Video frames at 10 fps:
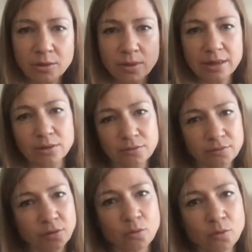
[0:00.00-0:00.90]

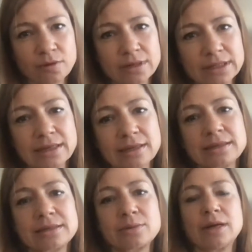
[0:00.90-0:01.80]
all
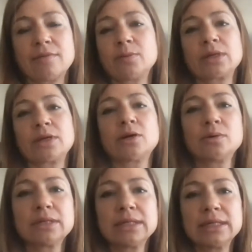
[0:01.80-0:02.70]
verticals, wherever we
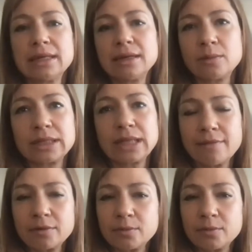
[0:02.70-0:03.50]
go. Whatever